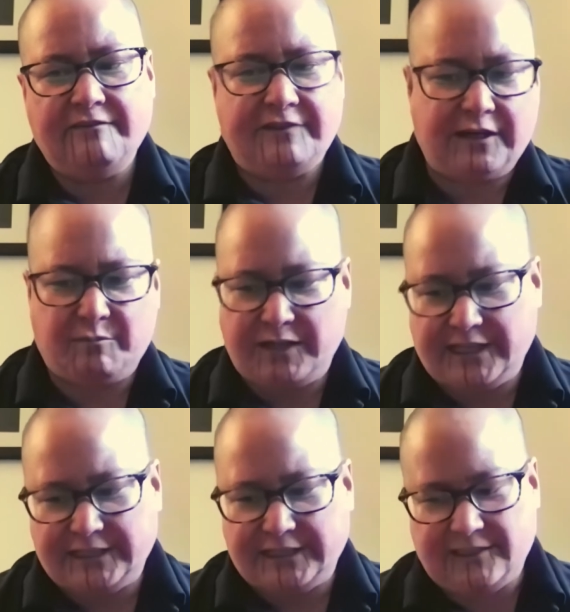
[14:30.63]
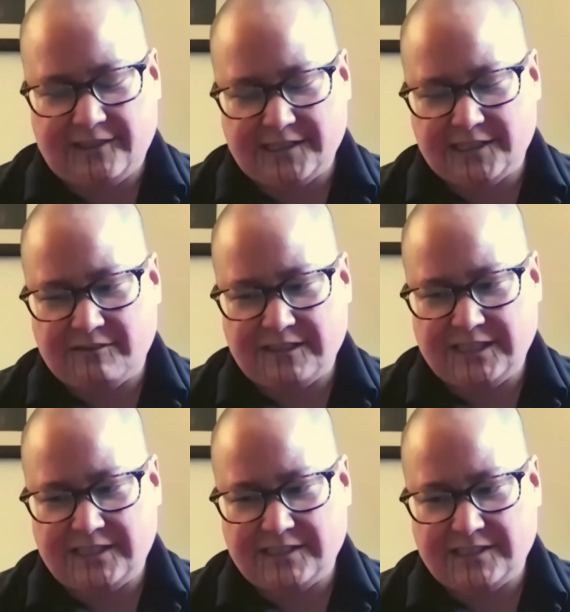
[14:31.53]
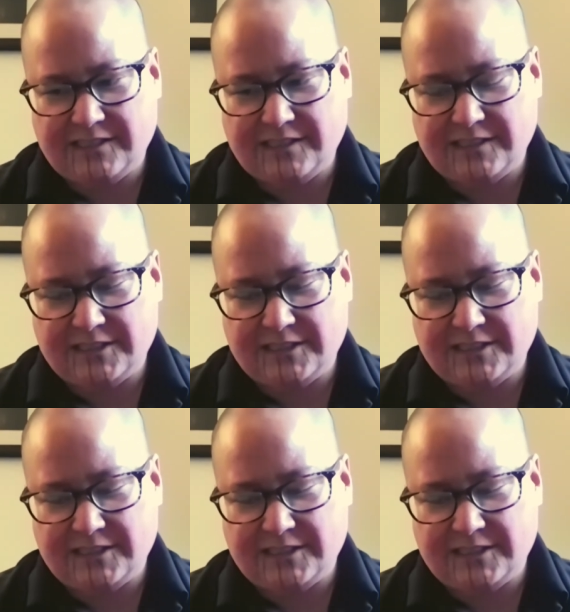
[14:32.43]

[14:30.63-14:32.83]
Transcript: video production artist run center.